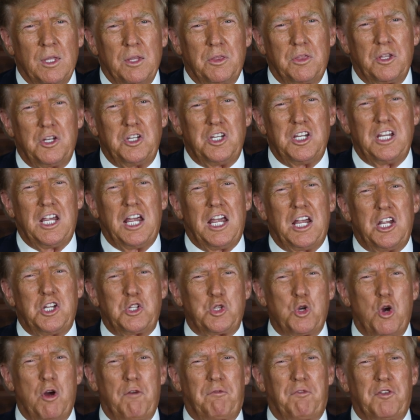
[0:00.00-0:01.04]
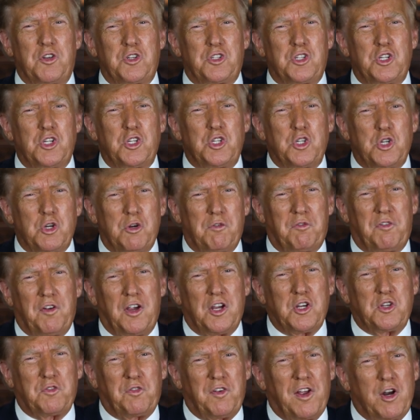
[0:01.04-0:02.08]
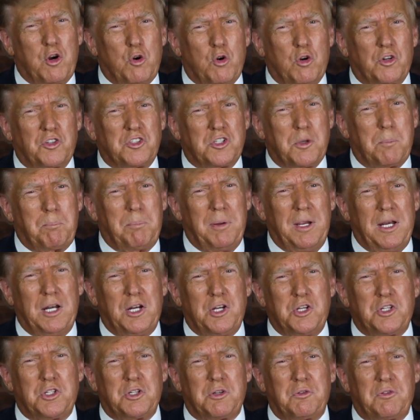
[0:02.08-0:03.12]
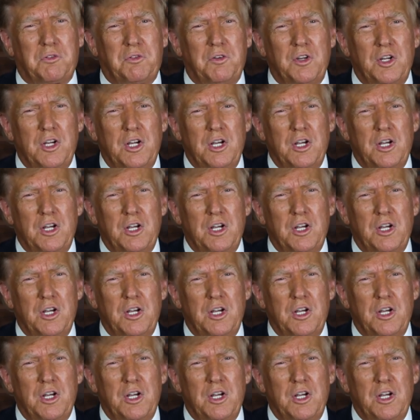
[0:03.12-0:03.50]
the DA's offices should face federal subpoenas of